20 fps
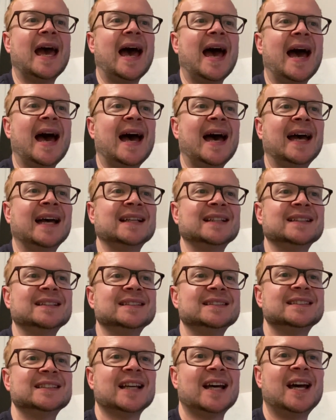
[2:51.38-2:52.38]

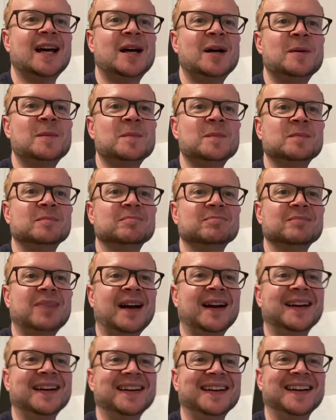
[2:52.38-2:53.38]
And
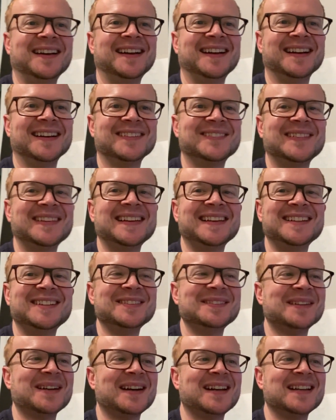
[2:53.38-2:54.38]
when I do
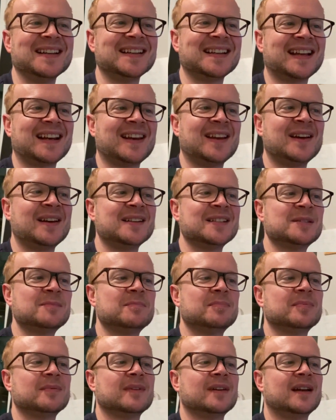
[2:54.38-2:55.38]
it, I
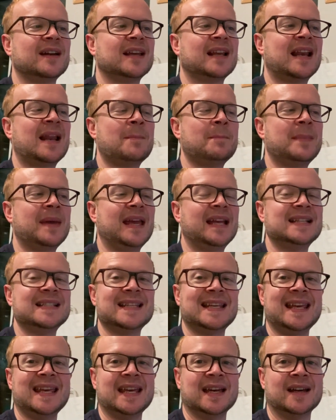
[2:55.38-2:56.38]
clamp it into
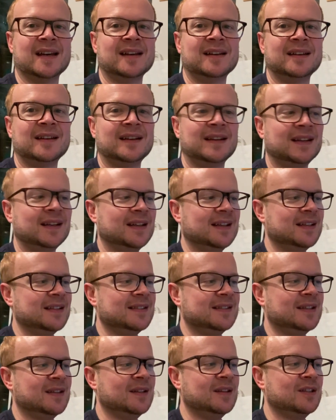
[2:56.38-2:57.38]
here.
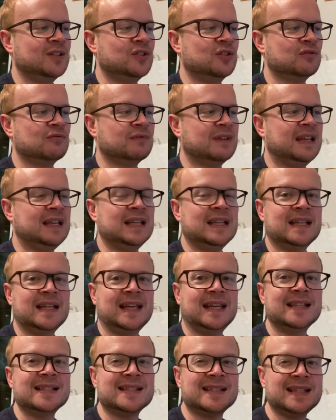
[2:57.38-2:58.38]
So the screen
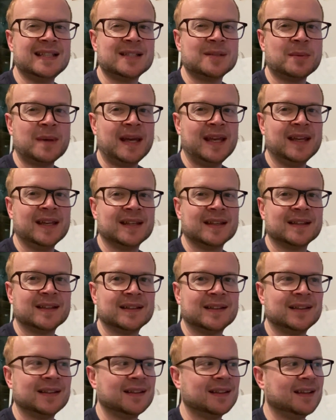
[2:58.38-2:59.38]
is this way.
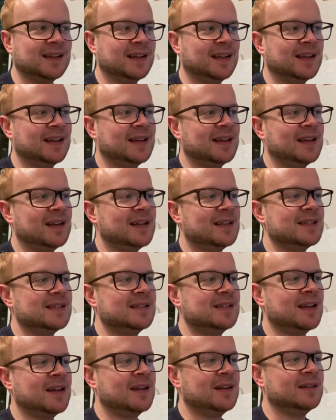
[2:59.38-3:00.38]

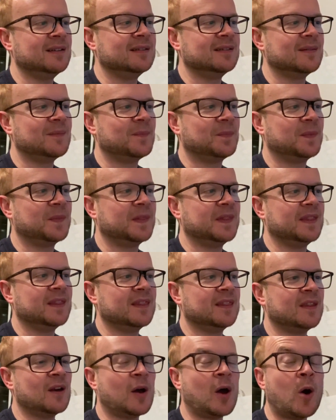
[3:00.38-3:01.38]
So
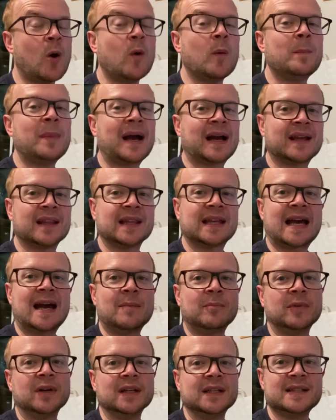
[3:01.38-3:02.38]
the whole back of the
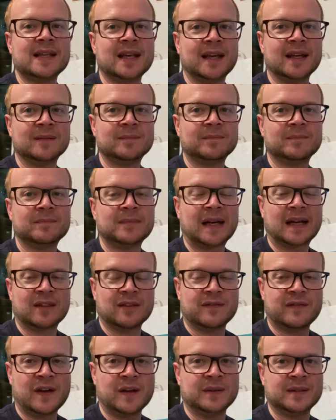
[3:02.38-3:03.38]
camera here. Back of the
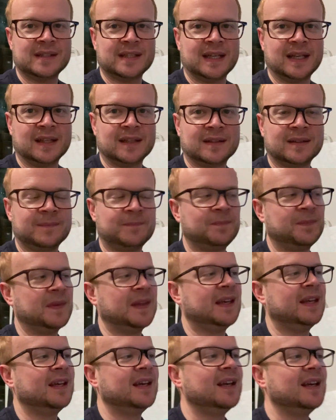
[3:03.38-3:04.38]
phone is here.
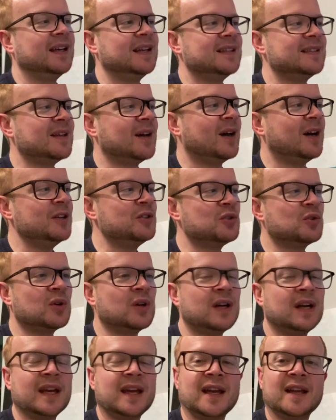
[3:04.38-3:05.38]
So I
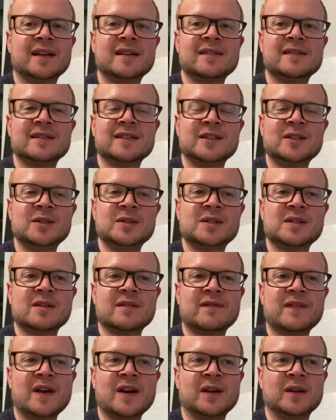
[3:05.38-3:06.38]
try and use the
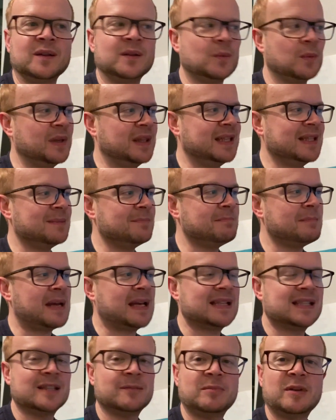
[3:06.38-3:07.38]
phone with this
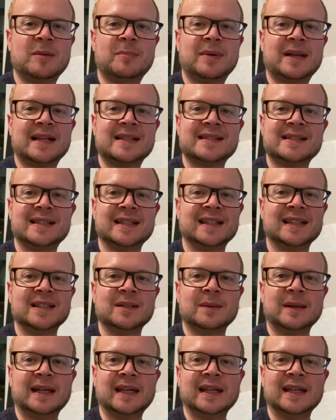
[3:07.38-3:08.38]
massive bit of plastic in the
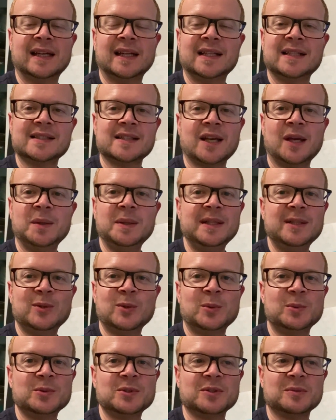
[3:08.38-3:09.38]
way. And it's only
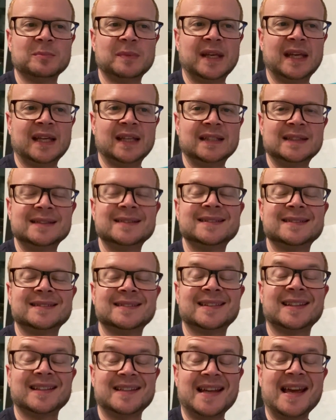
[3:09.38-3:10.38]
dawned on me
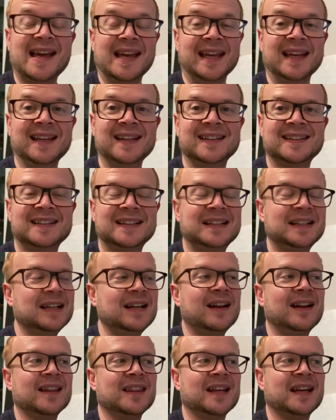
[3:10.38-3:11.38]
today
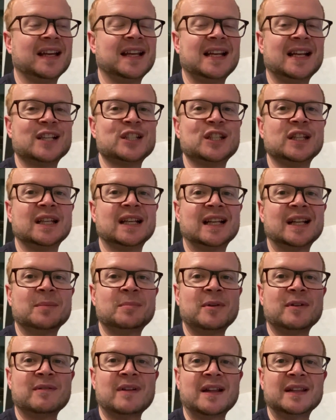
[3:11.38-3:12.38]
that I can actually clip
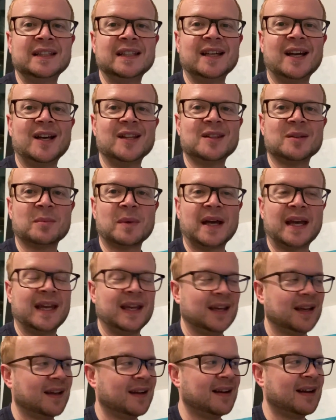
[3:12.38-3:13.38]
it around the other
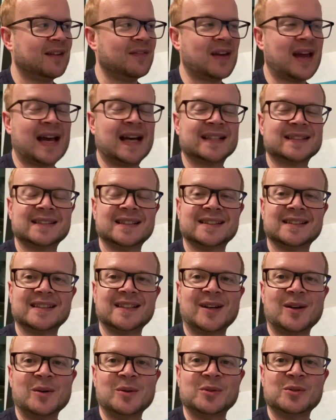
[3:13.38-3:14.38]
way and I'll have access to
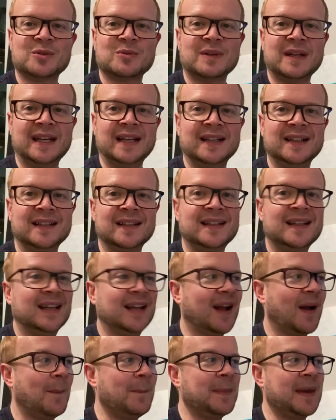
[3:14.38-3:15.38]
the whole screen
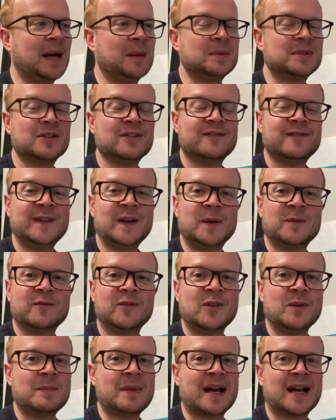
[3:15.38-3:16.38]
and be able to film
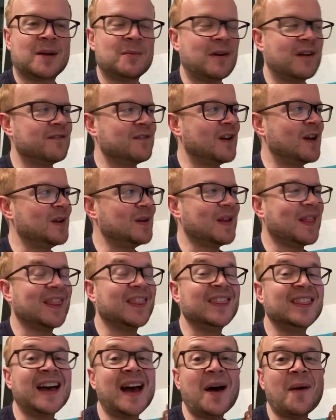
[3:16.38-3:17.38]
from the back of my phone
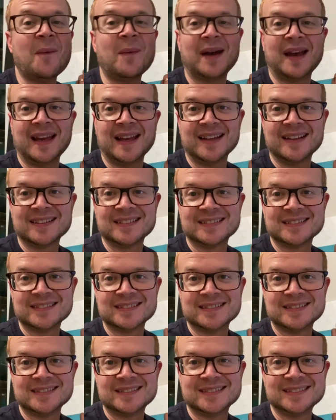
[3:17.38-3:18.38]
that way.
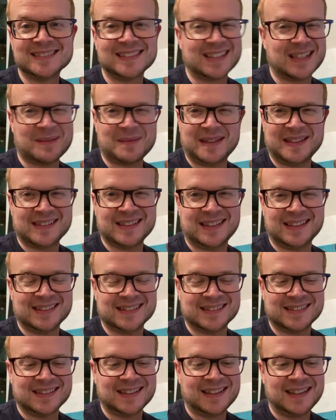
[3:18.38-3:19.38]
Does that make
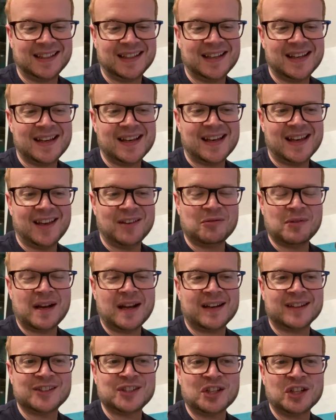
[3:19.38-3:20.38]
sense? It's really
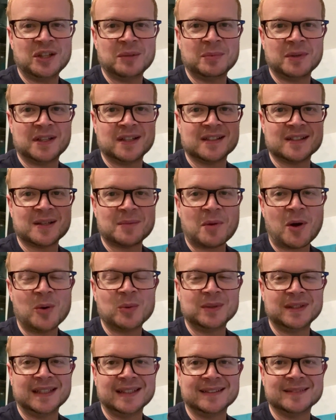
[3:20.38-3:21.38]
hard to show you because I'm
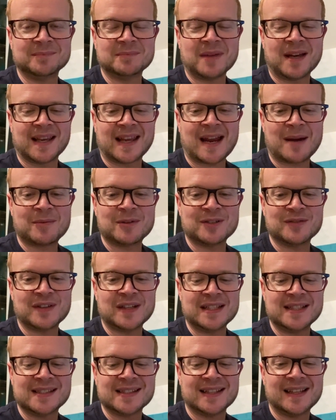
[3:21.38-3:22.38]
holding my camera
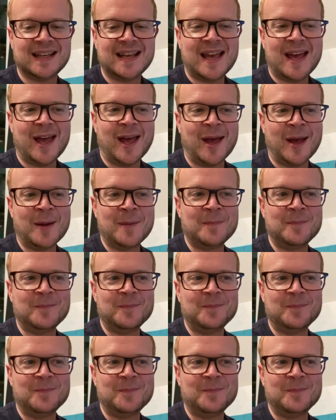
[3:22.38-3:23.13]
device. But